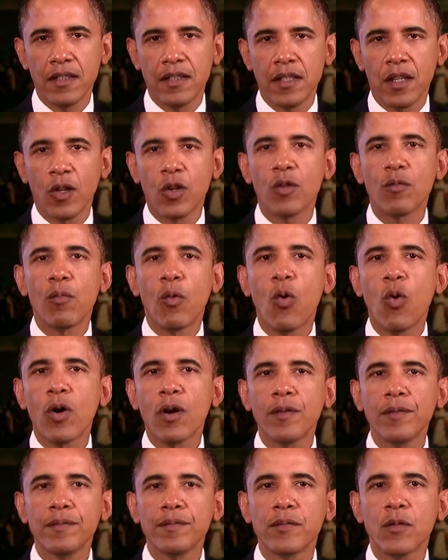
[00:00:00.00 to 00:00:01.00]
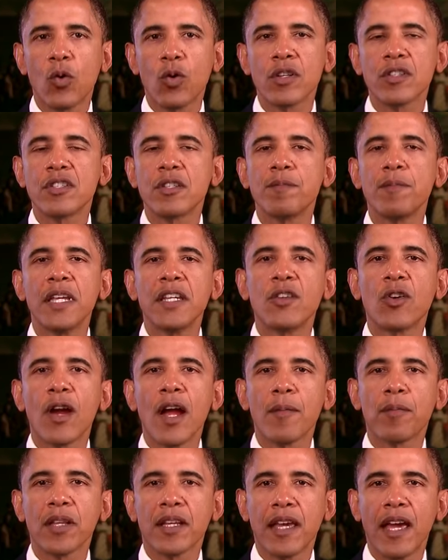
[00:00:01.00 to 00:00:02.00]
To learn more or to submit your
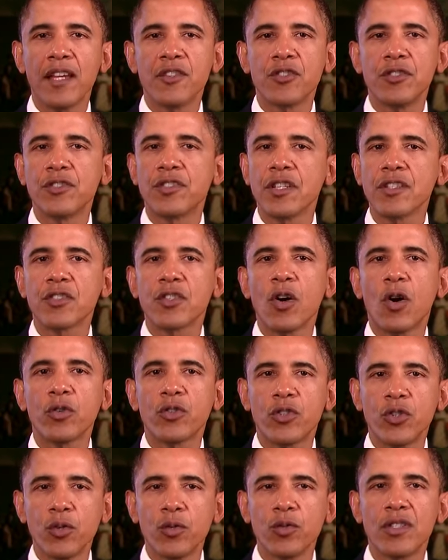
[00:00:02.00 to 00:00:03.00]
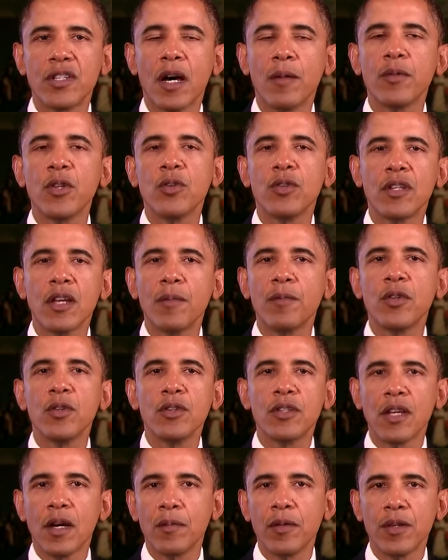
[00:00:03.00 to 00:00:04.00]
application, just go to
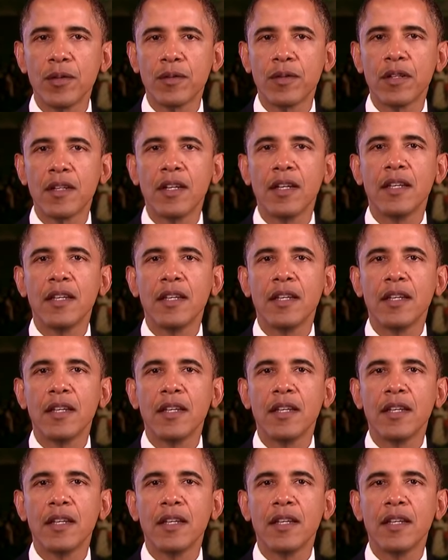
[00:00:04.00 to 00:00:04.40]
www.defense.gov